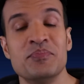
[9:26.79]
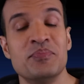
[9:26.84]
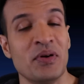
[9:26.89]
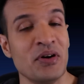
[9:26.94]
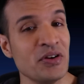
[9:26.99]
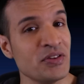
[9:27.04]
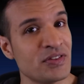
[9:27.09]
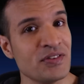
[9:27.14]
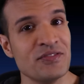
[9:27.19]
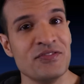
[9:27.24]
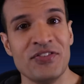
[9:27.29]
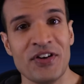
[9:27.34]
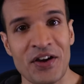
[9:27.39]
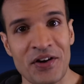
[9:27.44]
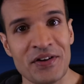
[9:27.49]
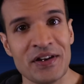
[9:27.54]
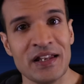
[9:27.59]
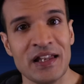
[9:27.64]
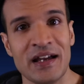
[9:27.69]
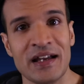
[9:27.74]
both are
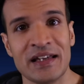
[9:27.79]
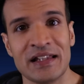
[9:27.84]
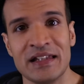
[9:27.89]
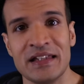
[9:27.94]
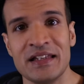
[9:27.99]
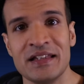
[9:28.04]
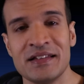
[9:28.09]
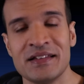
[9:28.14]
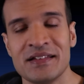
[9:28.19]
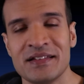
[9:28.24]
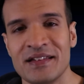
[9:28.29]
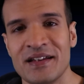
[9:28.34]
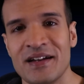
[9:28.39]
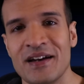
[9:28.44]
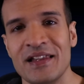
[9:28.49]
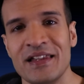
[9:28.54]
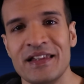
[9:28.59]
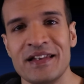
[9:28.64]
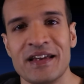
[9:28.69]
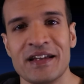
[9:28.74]
very likely
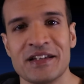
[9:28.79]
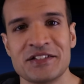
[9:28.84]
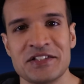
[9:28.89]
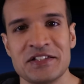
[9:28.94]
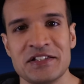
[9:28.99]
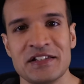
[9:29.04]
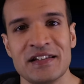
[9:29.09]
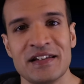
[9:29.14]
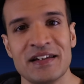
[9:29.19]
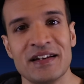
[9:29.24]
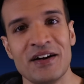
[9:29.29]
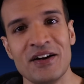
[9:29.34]
early next year.